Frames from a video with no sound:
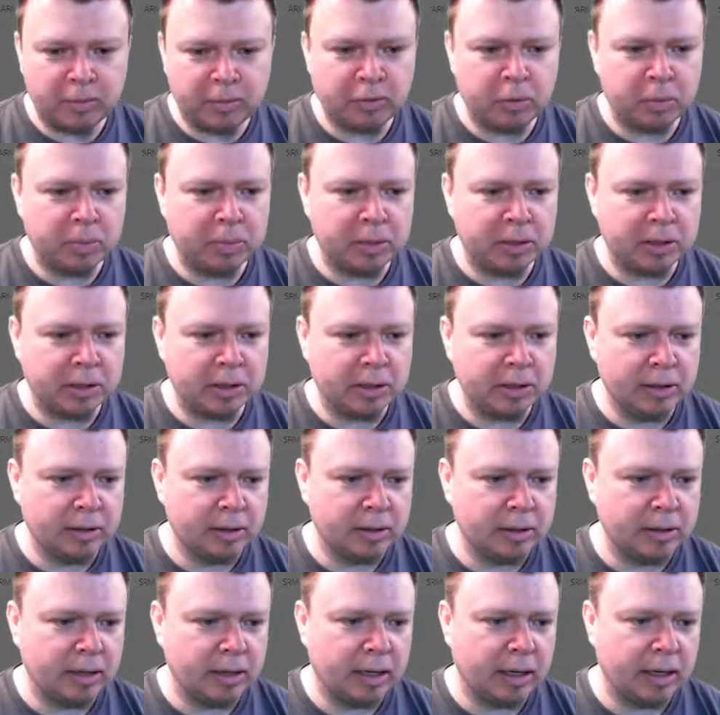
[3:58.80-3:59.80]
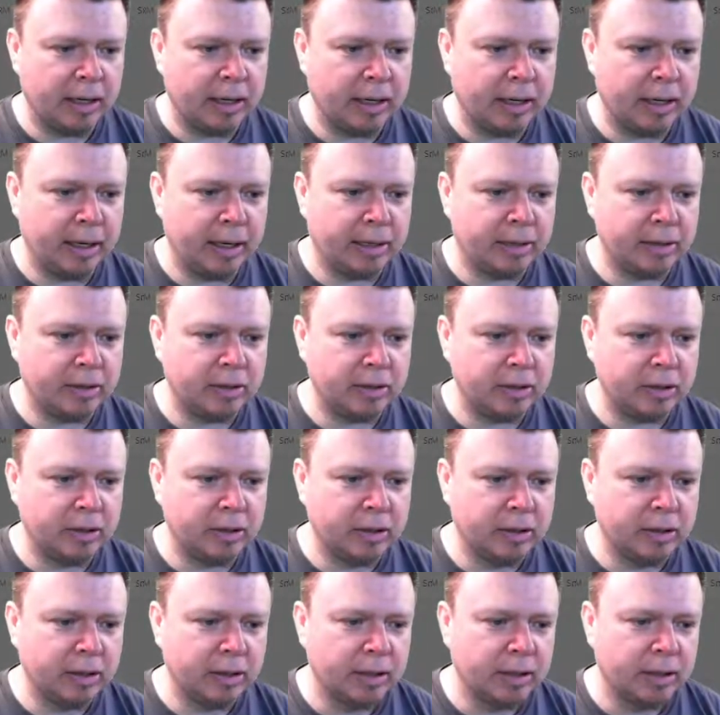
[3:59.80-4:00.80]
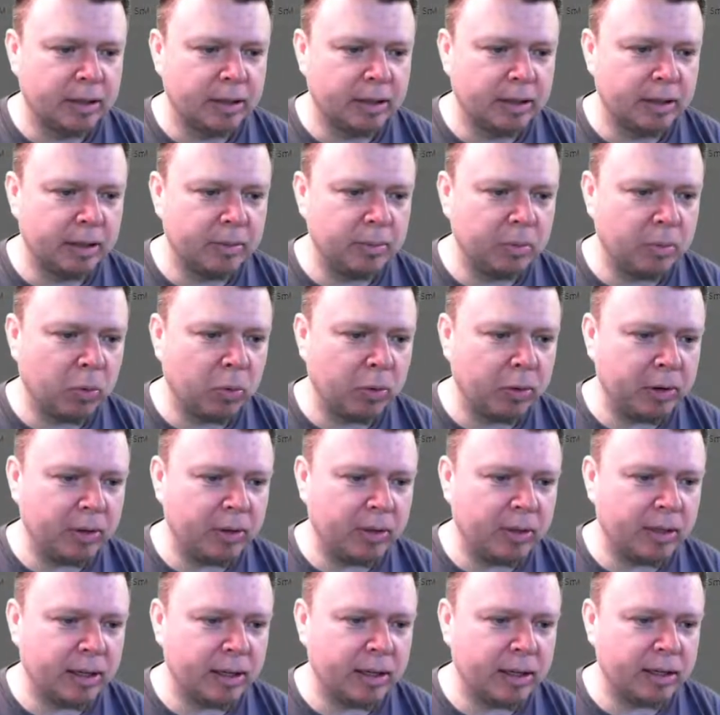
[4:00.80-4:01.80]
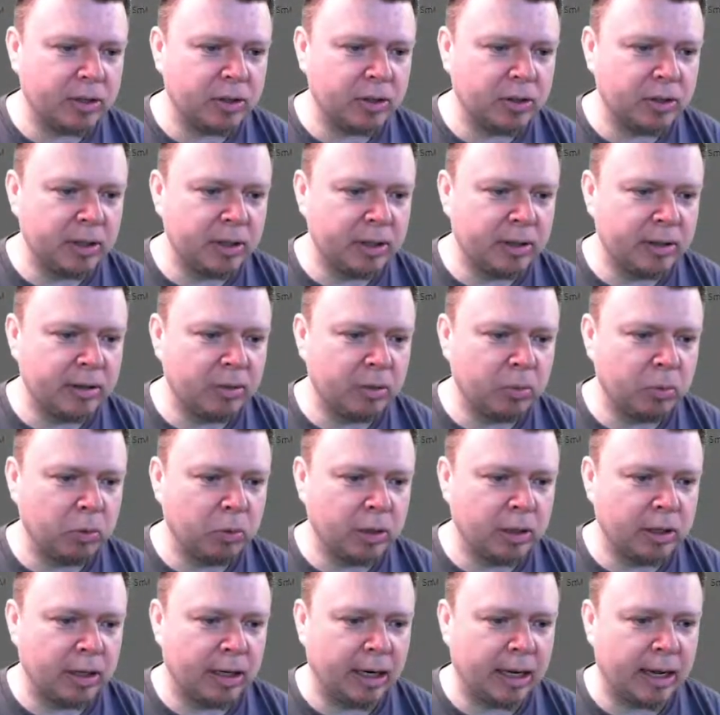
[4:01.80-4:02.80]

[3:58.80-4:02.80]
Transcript: for Bill, and the important thing is you need the word